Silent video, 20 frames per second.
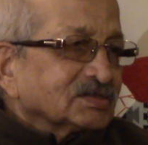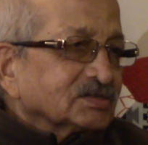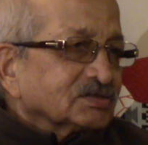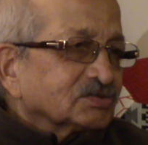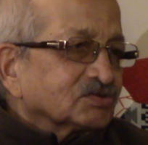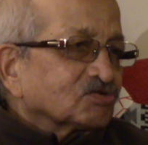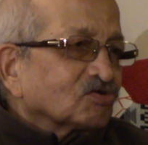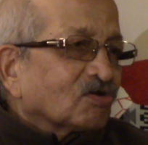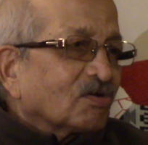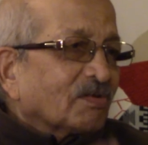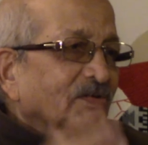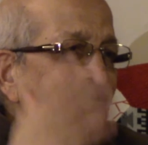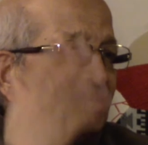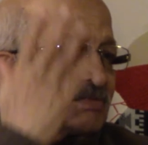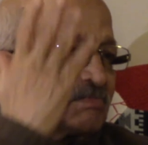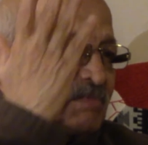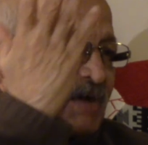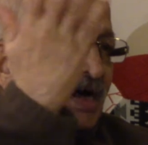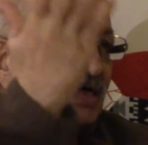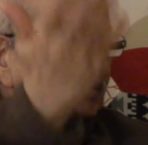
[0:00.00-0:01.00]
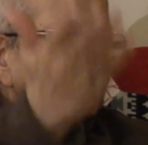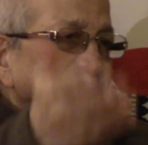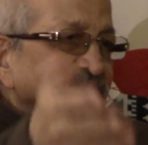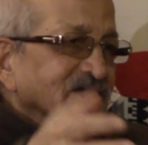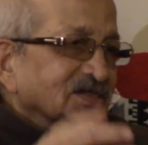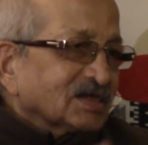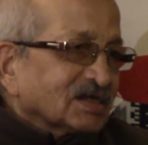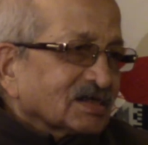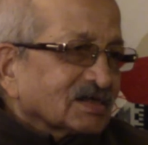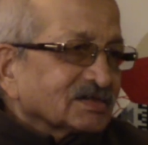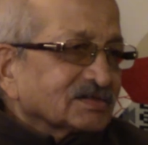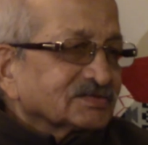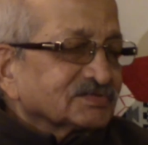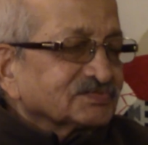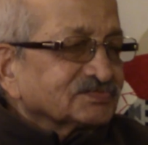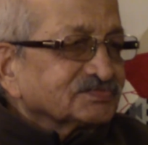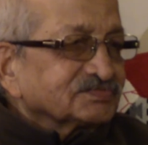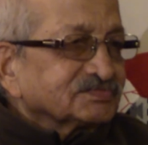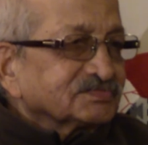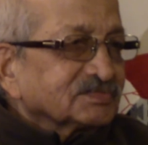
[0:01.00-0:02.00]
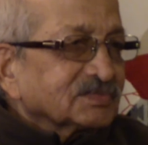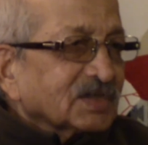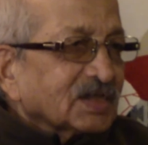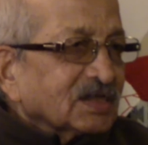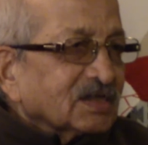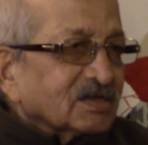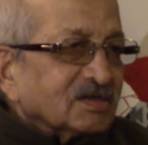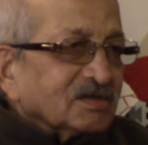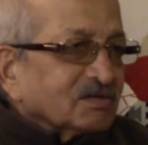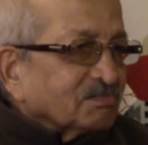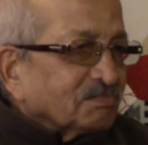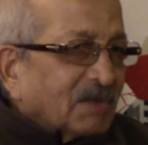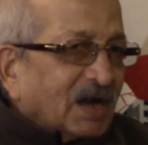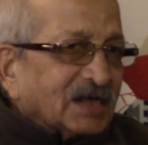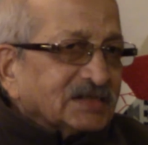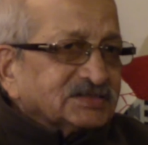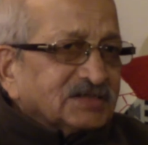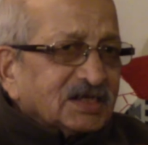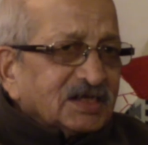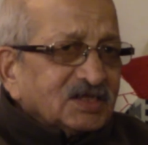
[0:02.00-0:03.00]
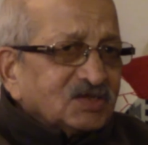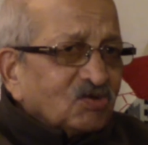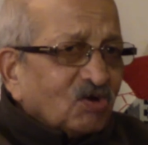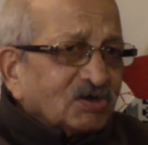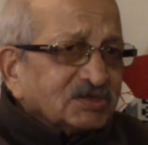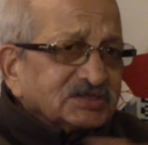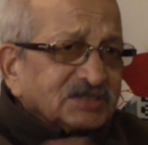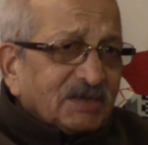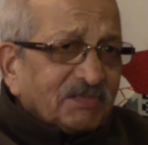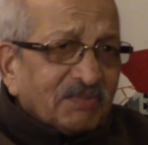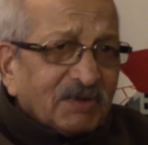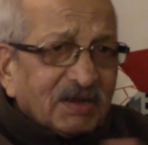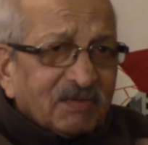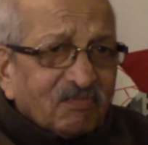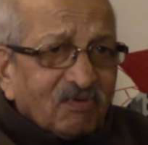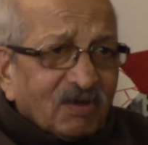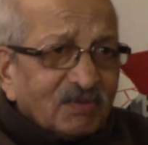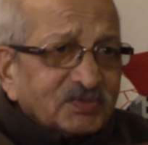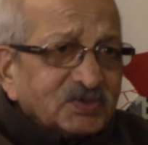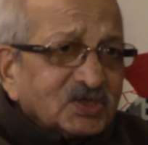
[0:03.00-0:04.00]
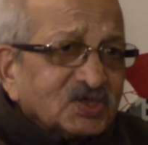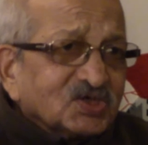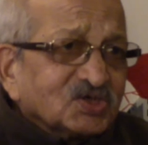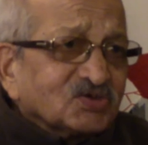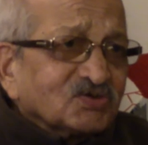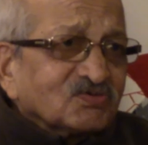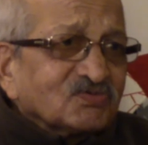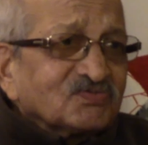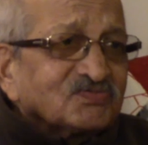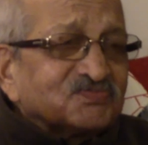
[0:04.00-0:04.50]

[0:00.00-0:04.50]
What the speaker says: We'll talk about the Master. Master is not separate from you.